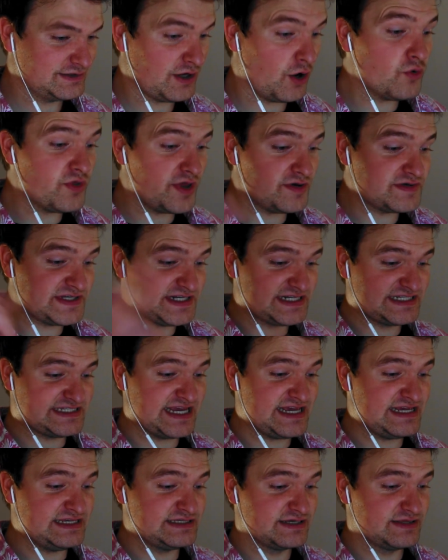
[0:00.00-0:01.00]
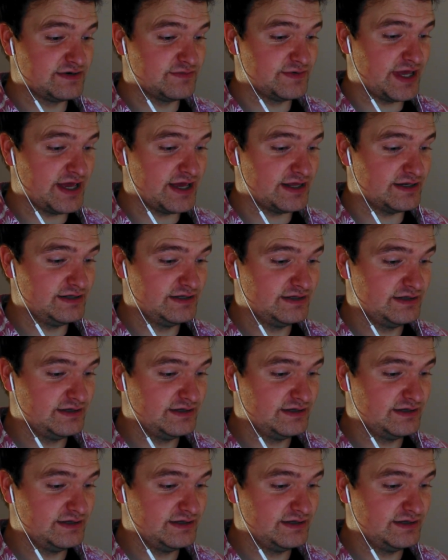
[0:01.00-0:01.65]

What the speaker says: Oh, that was in the teaser that we had.